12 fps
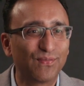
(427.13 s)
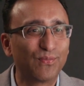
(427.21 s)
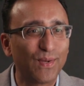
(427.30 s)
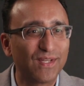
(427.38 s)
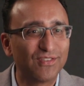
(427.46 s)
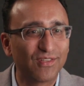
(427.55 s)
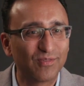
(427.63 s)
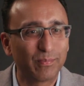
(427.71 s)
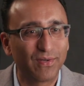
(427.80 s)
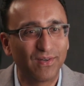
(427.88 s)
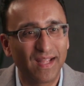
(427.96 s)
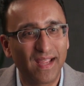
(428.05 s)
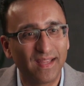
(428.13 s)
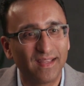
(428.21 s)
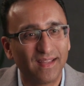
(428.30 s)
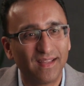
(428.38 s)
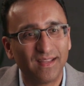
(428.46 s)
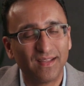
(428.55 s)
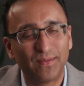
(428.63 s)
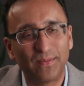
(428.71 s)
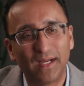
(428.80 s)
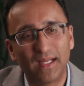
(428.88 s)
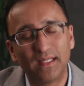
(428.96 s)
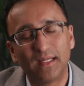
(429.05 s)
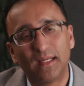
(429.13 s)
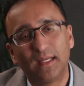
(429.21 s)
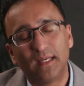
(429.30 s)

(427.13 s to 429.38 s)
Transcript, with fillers: of widgets per day right